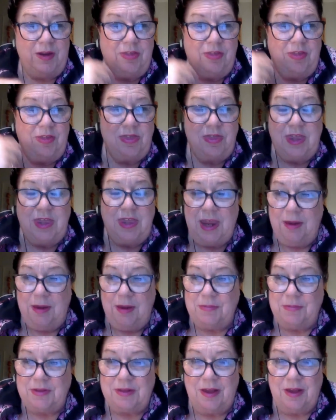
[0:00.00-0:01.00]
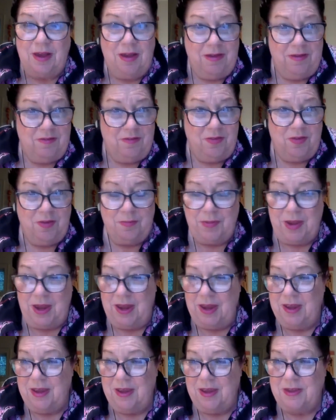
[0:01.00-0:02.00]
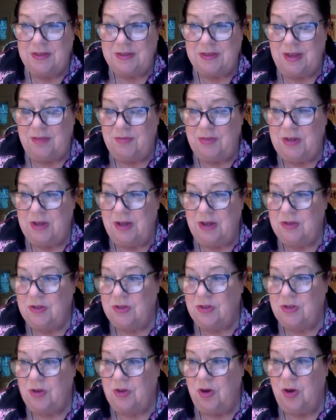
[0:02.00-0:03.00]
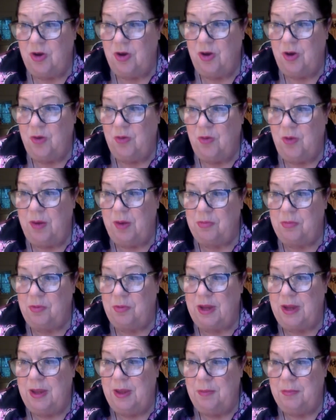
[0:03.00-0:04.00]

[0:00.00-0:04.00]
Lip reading: the themes of my 7-star robbery.